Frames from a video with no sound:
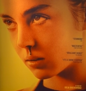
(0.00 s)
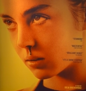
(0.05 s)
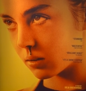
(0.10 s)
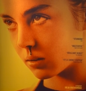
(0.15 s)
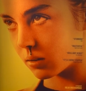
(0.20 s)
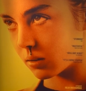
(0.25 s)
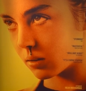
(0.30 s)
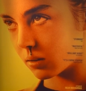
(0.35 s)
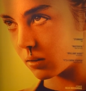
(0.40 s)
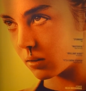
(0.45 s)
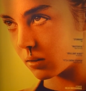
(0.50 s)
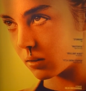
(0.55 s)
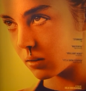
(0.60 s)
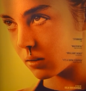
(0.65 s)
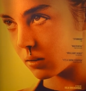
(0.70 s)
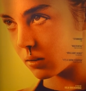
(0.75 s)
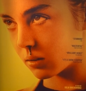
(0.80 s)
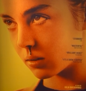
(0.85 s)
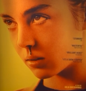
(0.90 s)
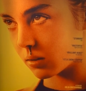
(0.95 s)

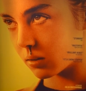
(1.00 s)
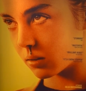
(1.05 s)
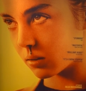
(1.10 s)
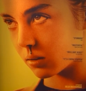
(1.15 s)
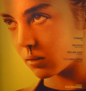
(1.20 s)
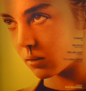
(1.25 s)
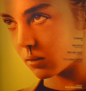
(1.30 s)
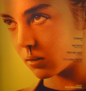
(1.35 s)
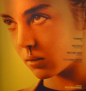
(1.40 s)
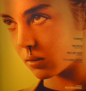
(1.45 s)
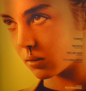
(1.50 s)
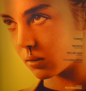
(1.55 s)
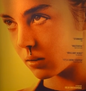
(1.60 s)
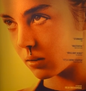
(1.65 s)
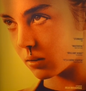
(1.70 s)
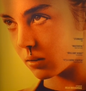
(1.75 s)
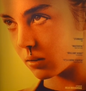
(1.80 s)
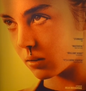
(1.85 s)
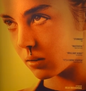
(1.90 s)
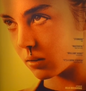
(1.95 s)

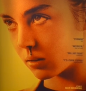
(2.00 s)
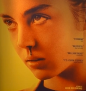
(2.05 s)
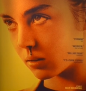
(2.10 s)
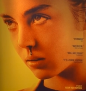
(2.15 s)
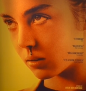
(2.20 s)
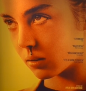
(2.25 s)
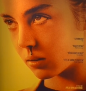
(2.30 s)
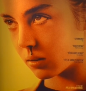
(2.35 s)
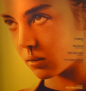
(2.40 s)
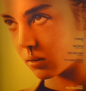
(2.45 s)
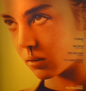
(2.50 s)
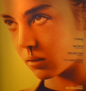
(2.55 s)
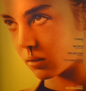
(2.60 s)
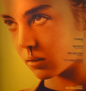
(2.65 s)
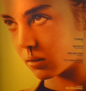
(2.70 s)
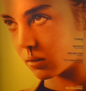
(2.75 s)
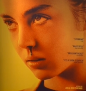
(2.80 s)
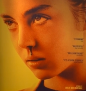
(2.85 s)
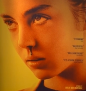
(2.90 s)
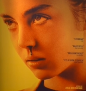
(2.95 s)

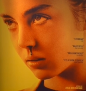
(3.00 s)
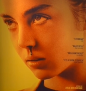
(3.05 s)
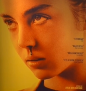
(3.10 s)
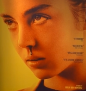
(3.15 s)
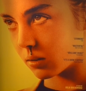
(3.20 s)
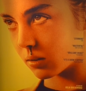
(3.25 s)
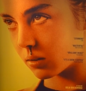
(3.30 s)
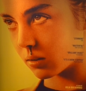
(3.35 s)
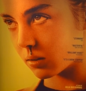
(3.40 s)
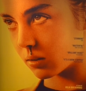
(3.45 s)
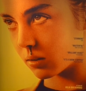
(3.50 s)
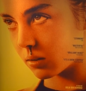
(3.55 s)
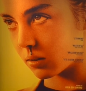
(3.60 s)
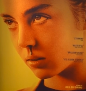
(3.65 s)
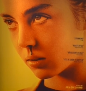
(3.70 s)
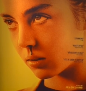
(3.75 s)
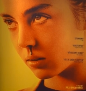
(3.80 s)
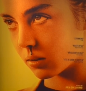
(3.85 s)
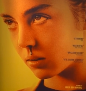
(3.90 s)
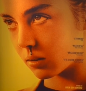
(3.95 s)

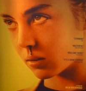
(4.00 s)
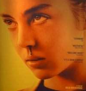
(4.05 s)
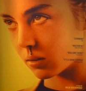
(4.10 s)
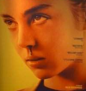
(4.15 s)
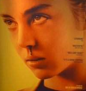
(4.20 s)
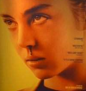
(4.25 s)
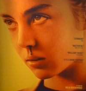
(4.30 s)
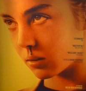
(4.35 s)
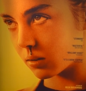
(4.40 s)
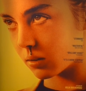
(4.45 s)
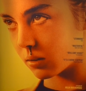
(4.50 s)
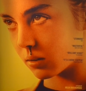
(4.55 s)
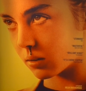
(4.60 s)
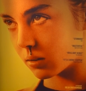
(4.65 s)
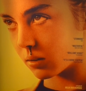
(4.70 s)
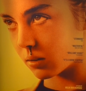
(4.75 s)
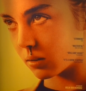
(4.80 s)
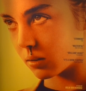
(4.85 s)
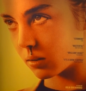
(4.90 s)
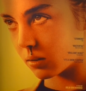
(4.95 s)

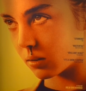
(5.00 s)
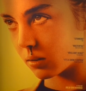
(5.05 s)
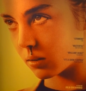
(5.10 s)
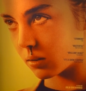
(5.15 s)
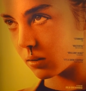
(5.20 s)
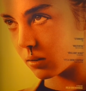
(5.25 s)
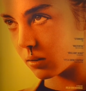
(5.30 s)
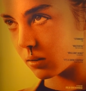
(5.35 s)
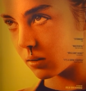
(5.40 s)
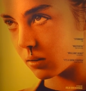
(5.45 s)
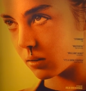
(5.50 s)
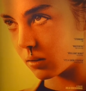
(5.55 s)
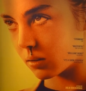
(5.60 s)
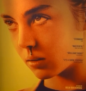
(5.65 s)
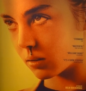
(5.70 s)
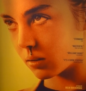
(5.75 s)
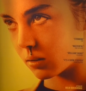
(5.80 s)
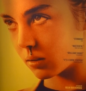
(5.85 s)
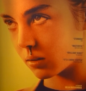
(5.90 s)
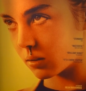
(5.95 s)

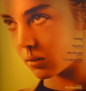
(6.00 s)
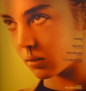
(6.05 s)
[no speech]